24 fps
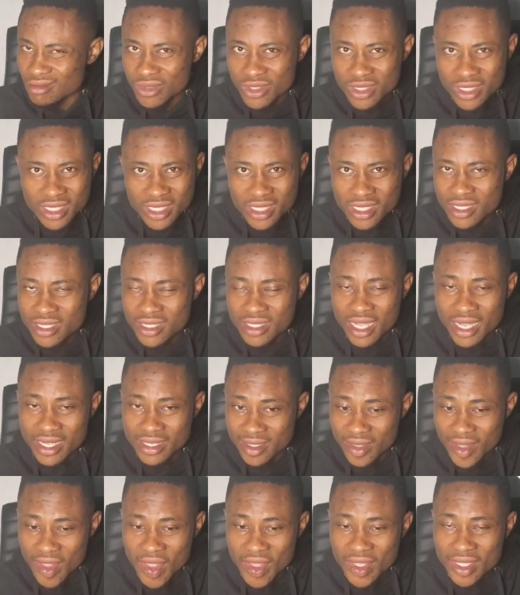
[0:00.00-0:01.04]
this
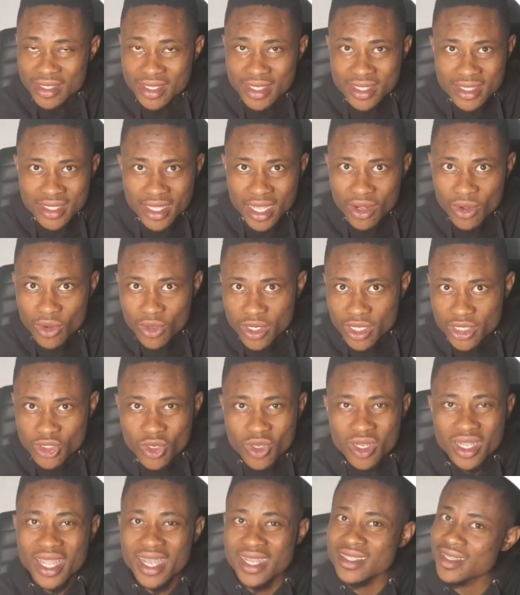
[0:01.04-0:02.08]

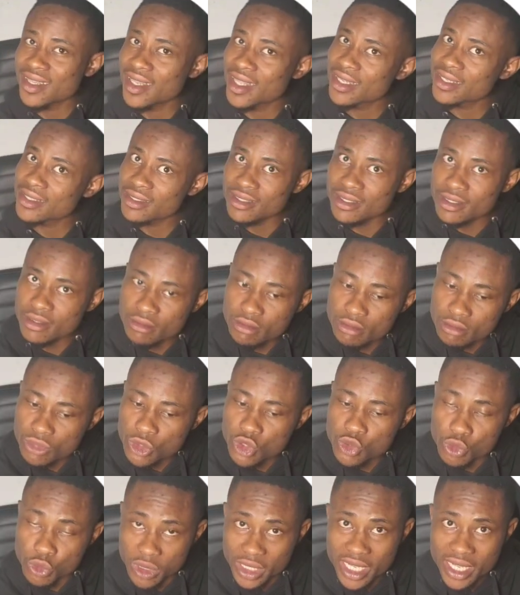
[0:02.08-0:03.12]
allocation can take
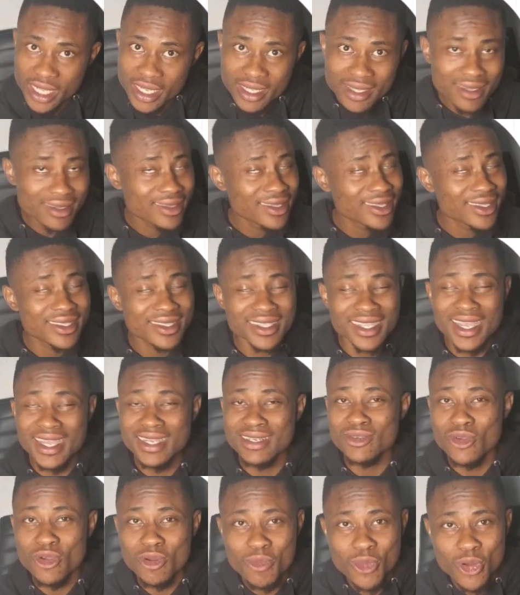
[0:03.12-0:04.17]
today, it
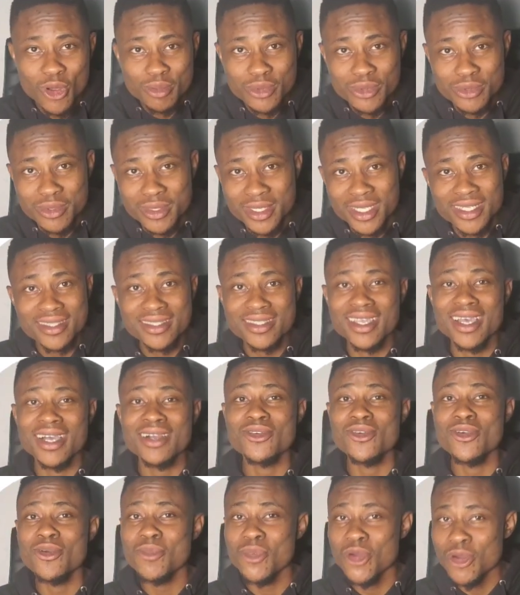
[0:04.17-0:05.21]
can come up today, it
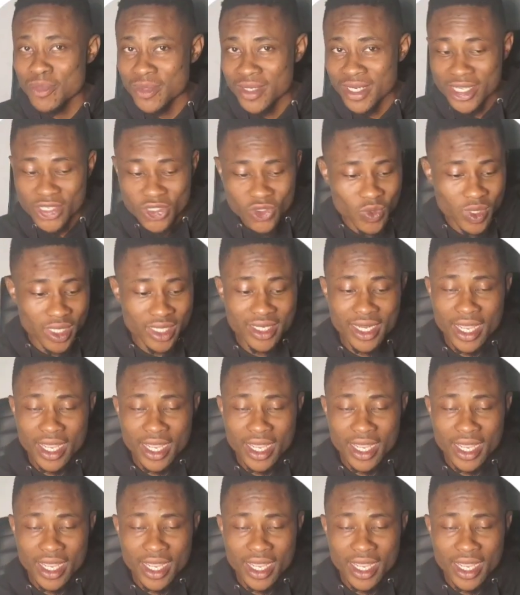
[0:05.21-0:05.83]
can come up next week.